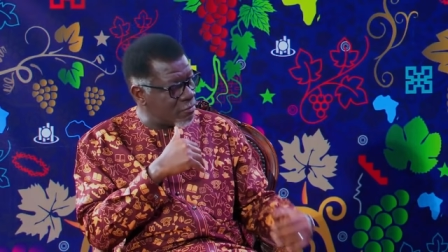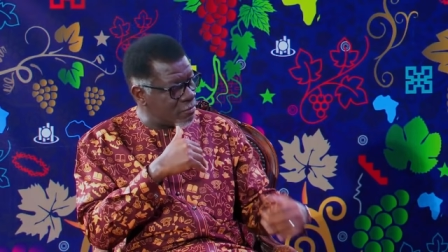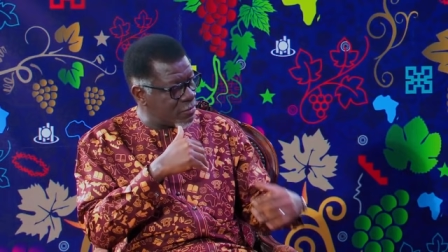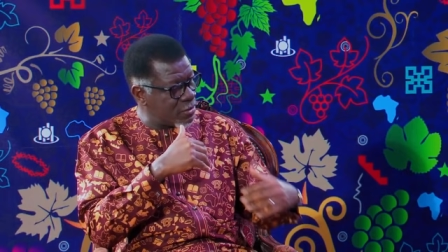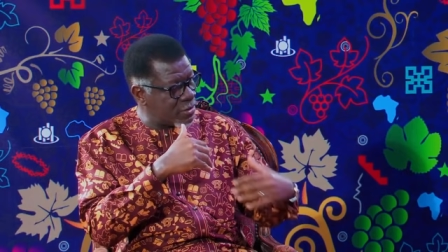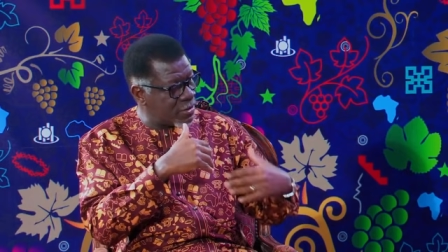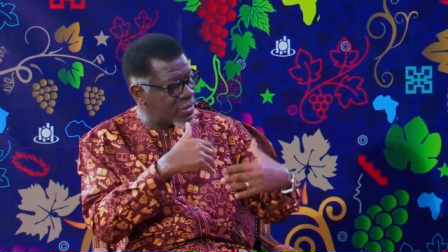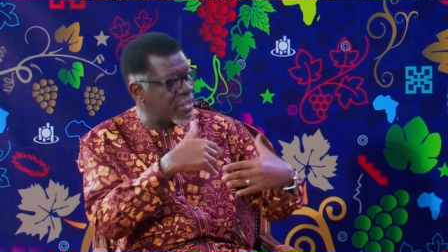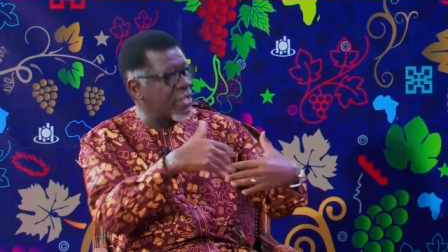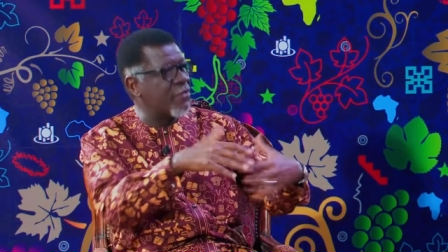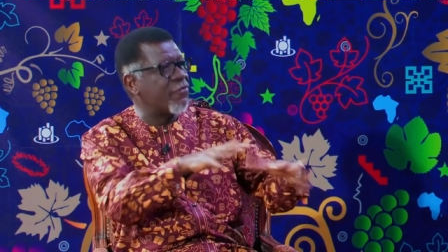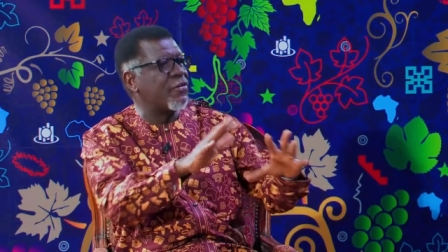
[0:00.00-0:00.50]

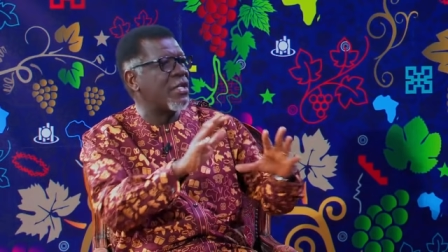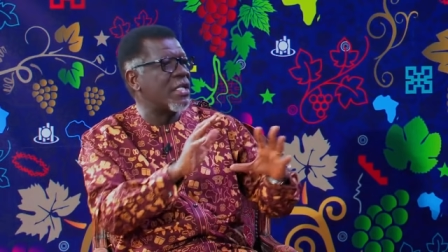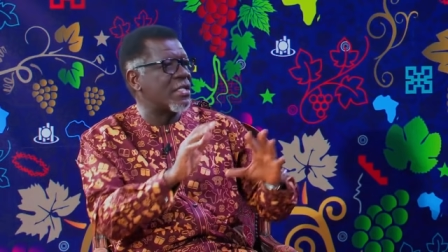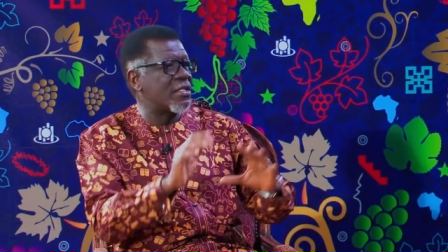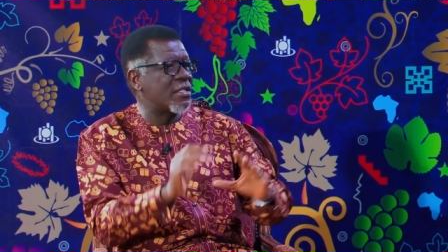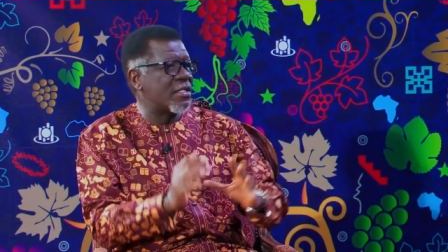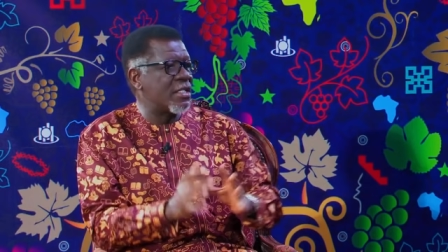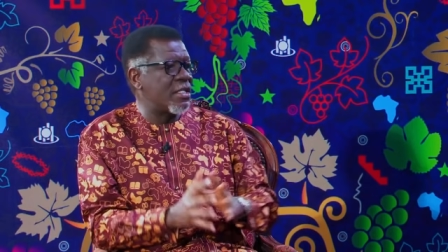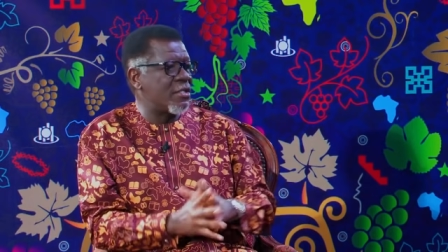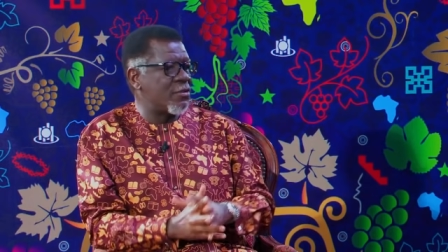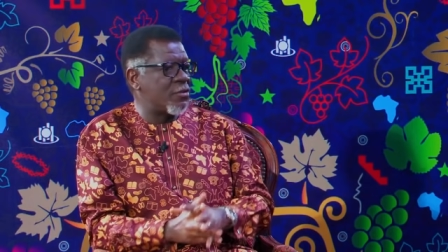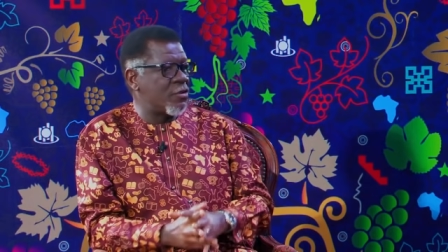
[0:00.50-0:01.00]

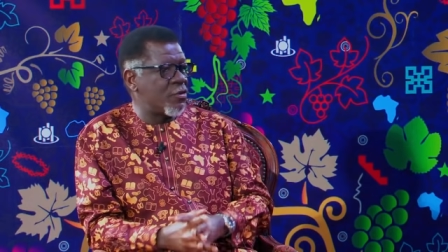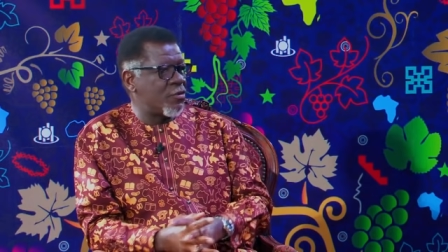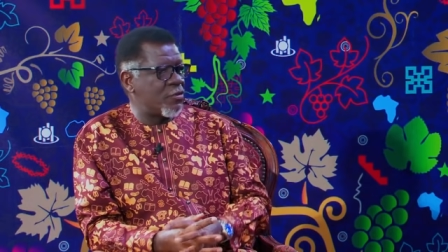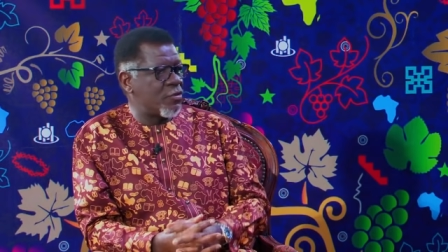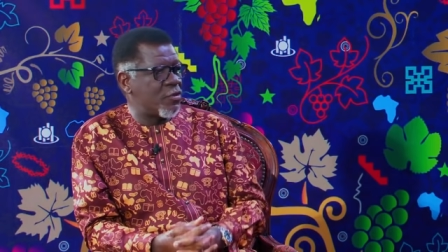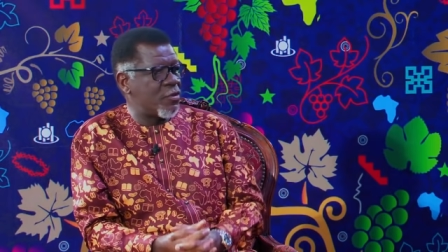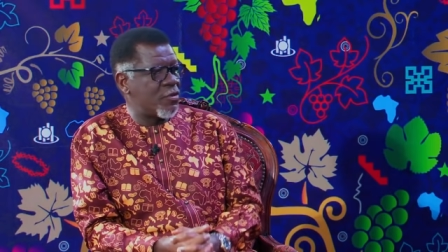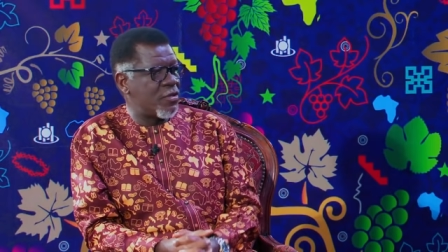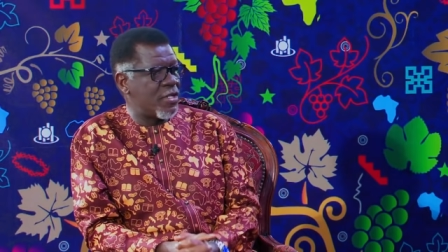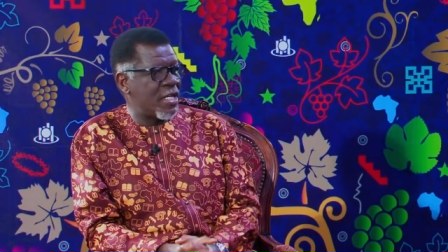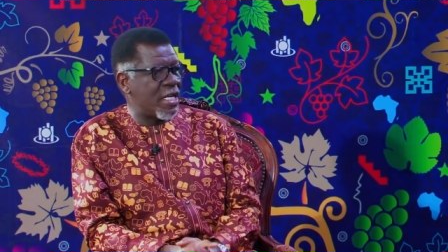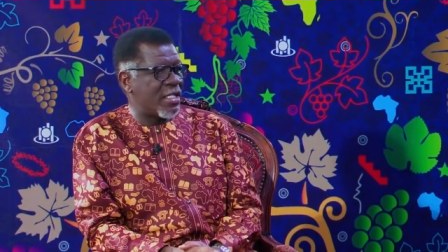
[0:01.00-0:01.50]
selflessly
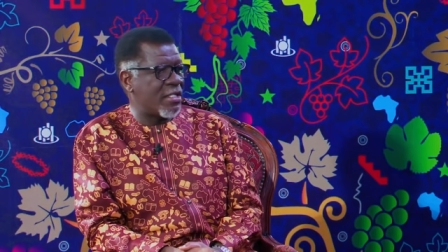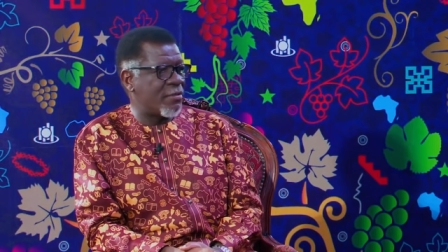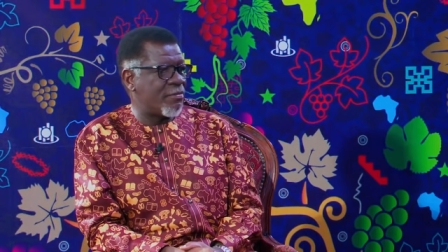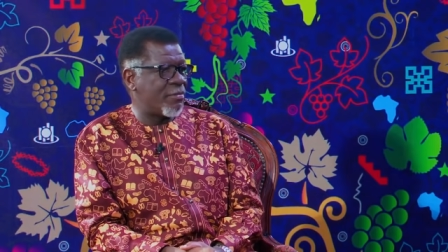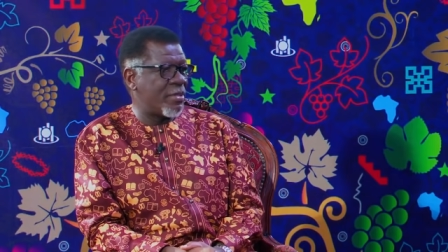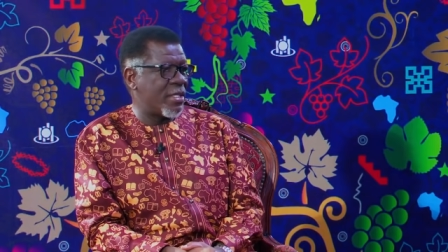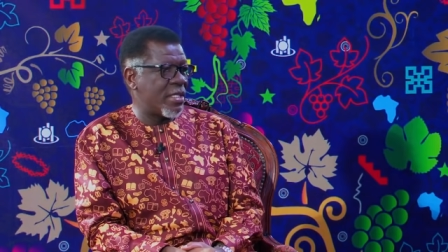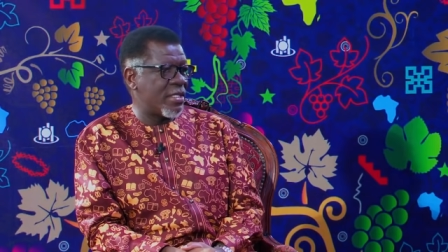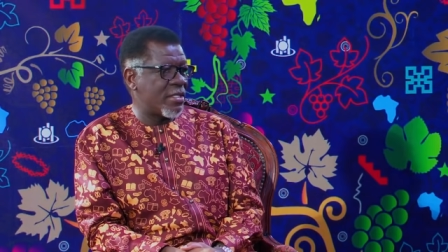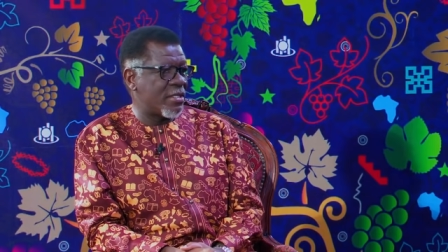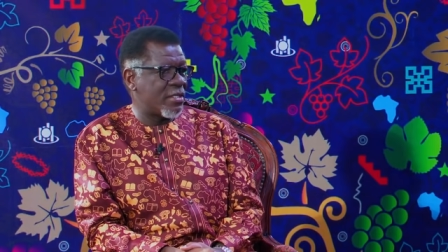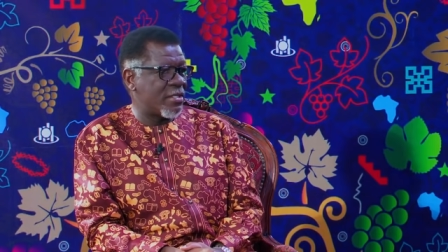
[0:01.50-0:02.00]
to the other
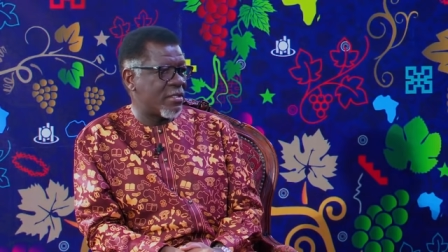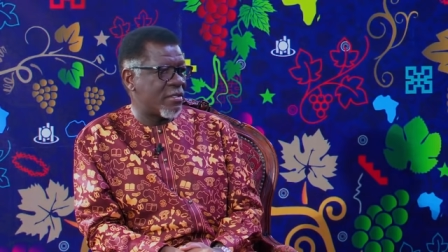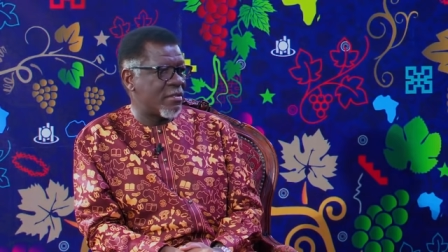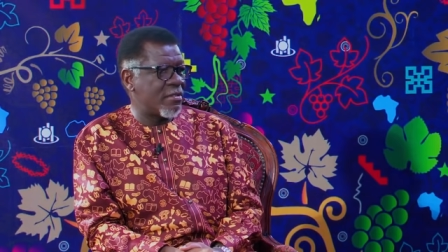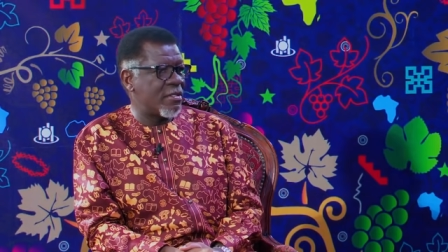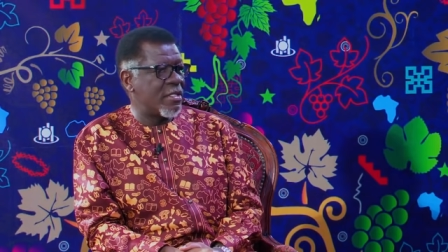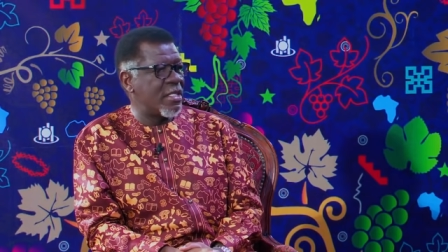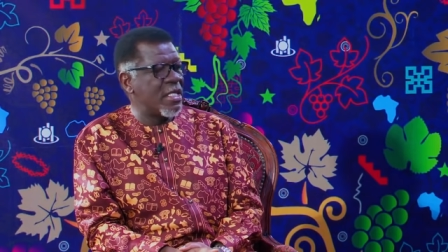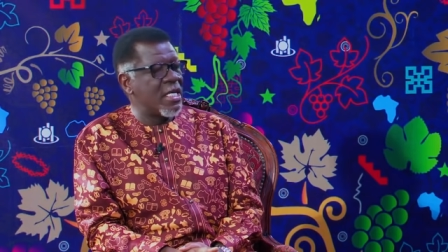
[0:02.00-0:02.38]
person.